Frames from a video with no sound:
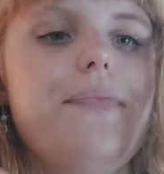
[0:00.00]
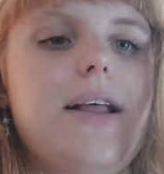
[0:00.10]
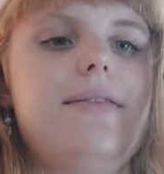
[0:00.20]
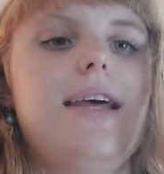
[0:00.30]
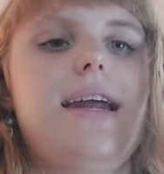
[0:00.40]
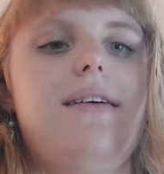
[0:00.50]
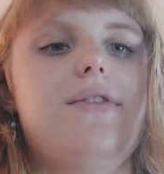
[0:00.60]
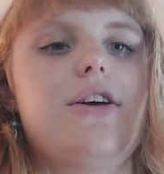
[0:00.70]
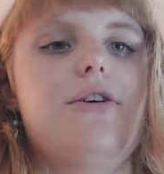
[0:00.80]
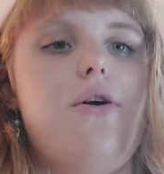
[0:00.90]
and then I have
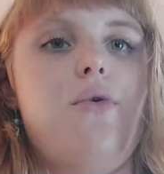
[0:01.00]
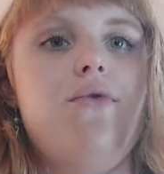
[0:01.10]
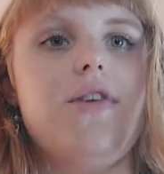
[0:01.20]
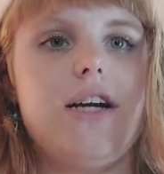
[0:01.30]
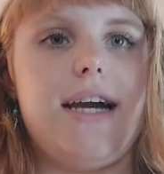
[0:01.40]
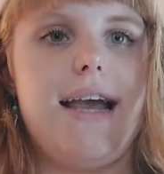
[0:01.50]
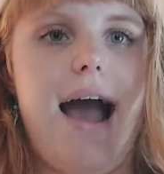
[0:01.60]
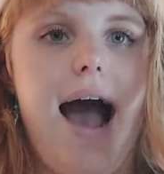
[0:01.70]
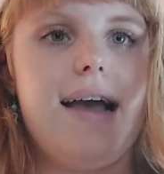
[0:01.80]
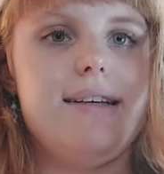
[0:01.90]
their overnight
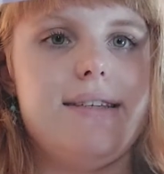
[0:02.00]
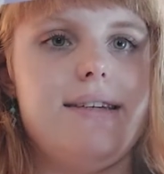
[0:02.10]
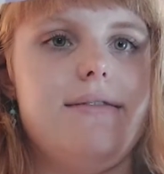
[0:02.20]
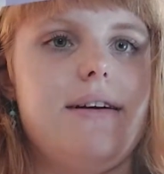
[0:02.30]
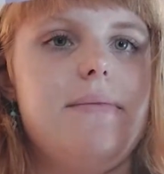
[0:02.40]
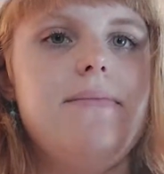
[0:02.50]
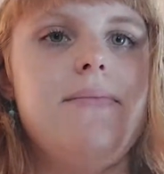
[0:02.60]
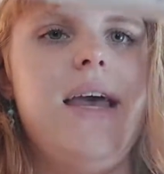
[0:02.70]
eye serum,